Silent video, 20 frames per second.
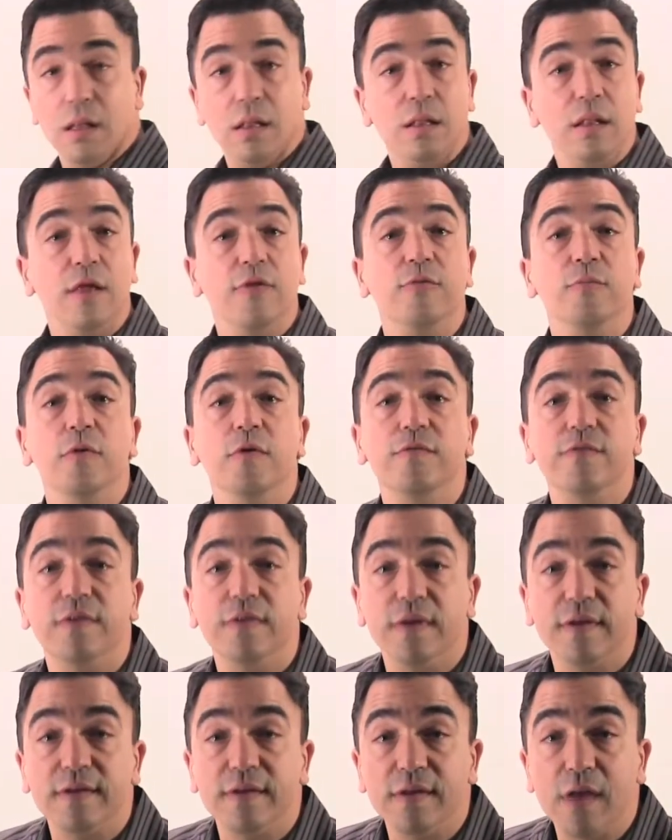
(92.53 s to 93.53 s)
Let's move to
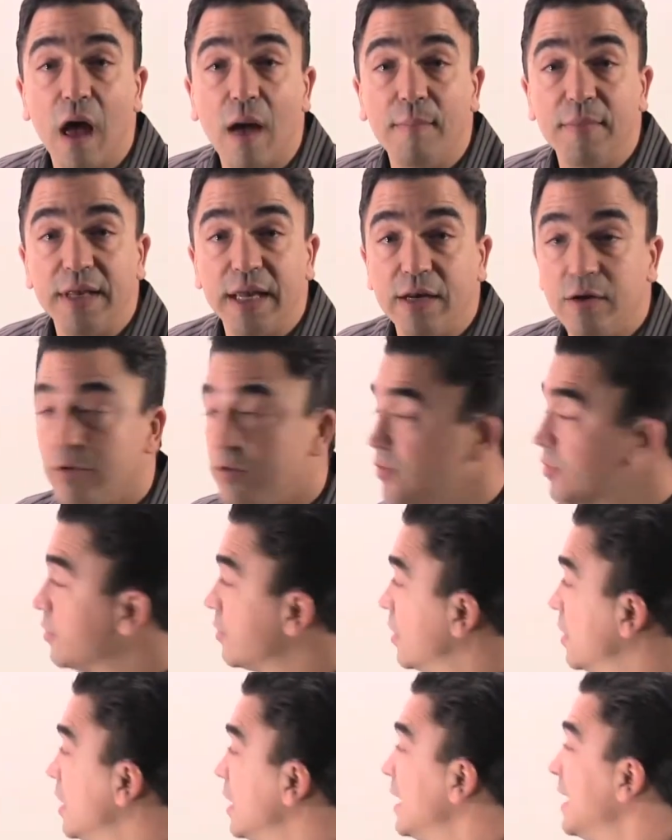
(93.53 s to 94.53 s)
the denominators.
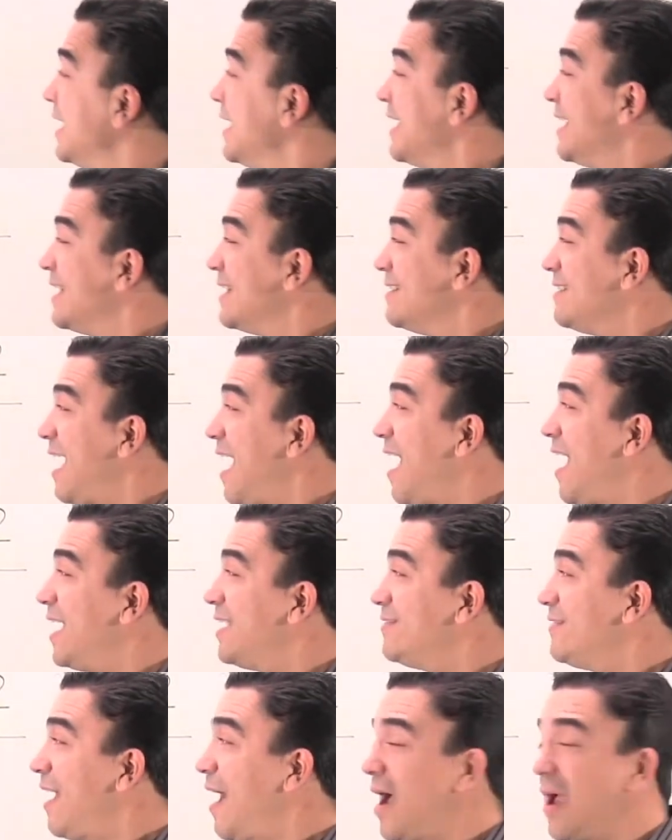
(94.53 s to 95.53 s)

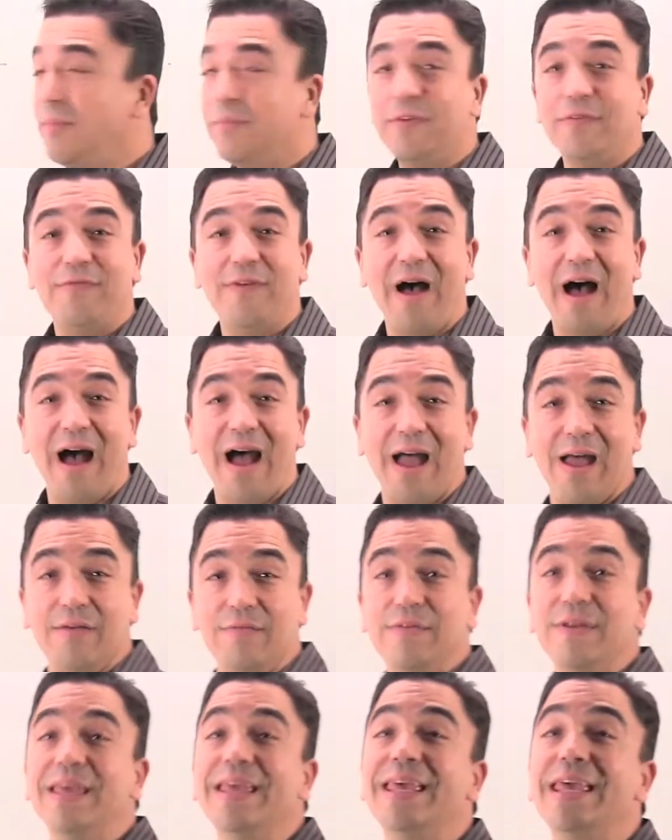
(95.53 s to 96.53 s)
9 times
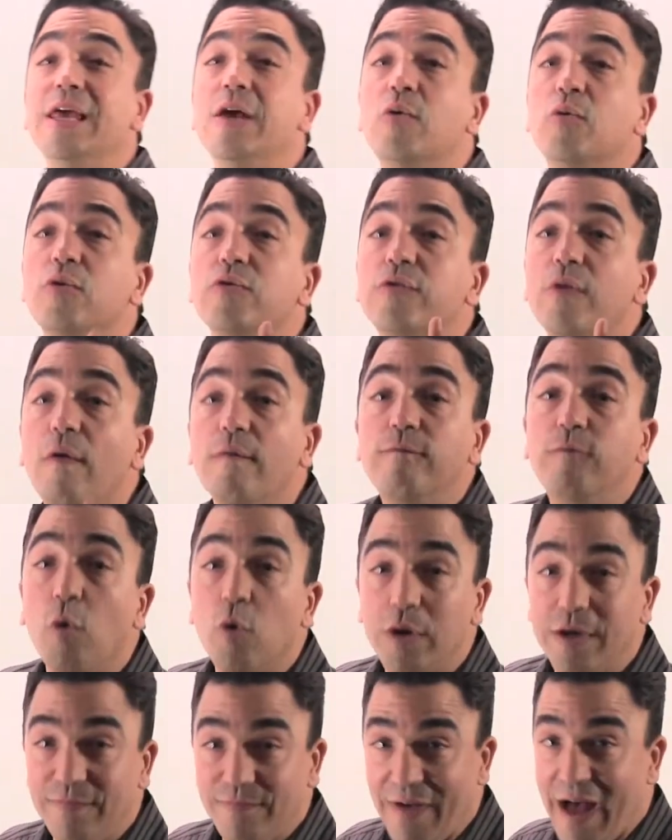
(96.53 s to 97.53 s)
5 equals
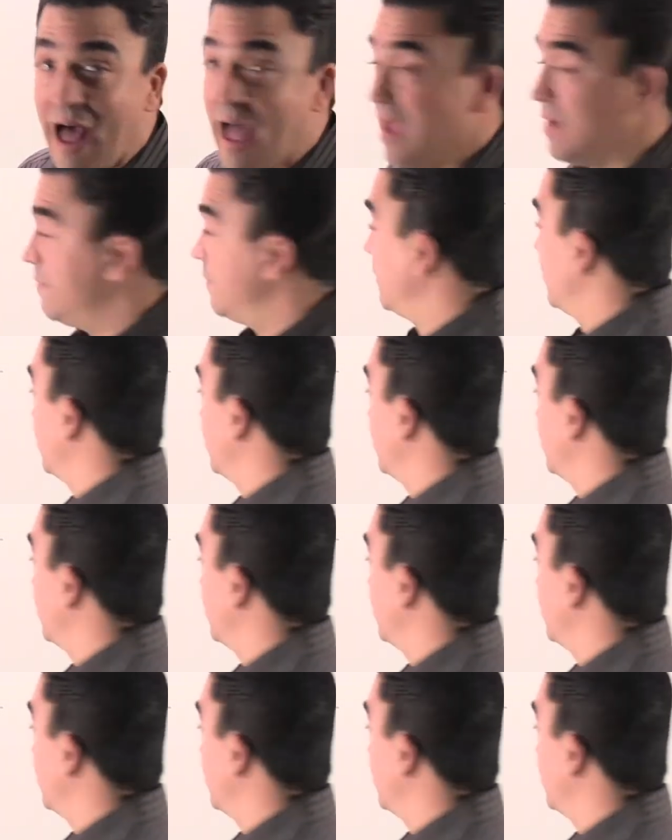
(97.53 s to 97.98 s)
45.